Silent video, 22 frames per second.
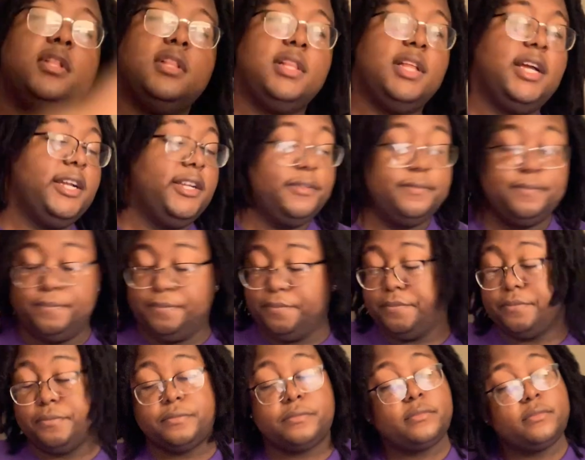like,
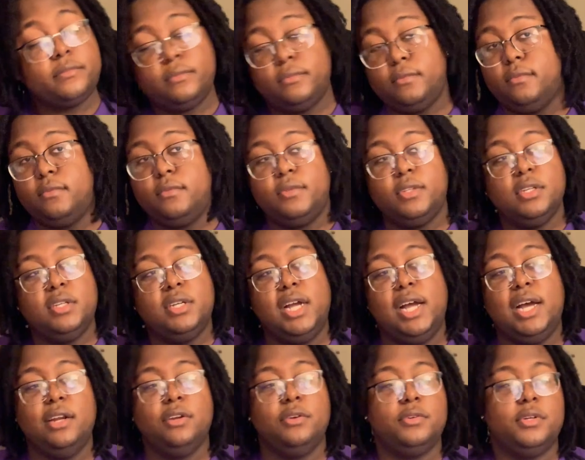
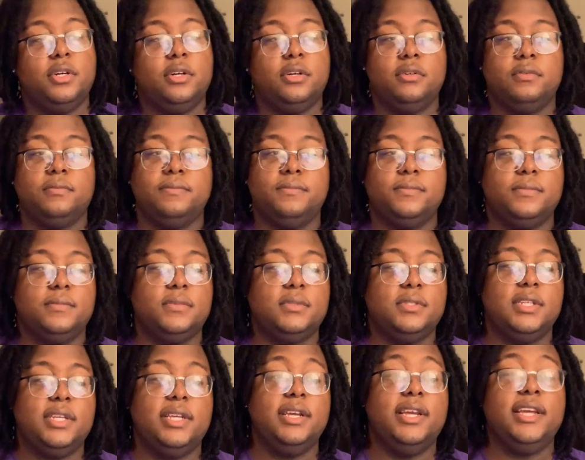I don't know.
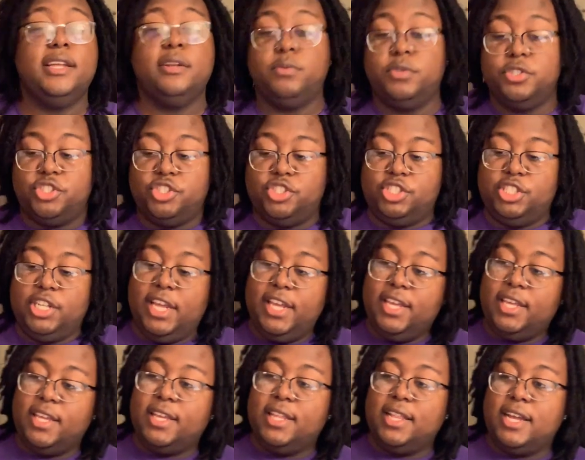And it was
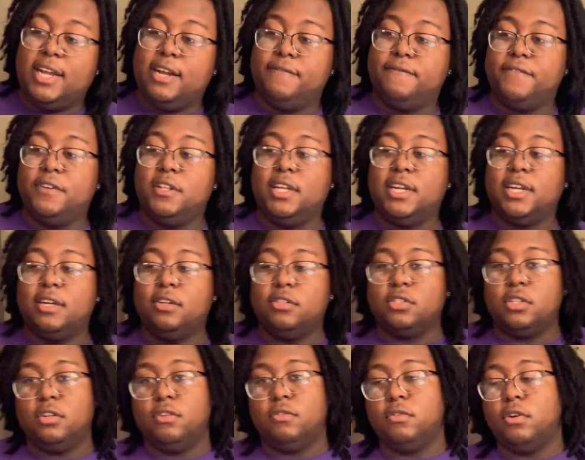shaking. Like, I felt like I
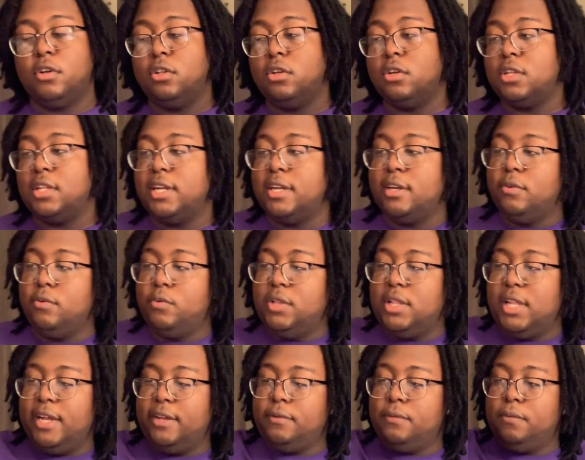was on a roller. Like, it was
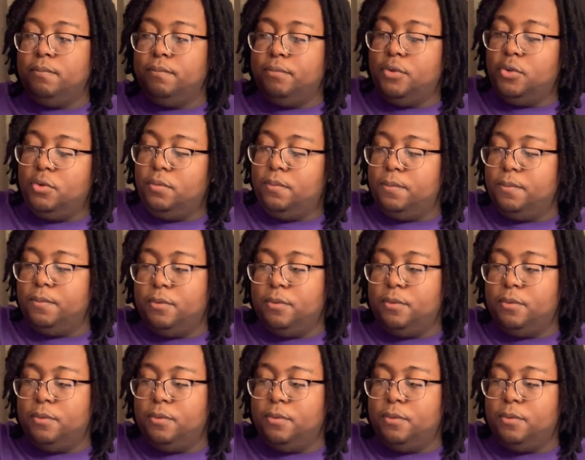like, boop,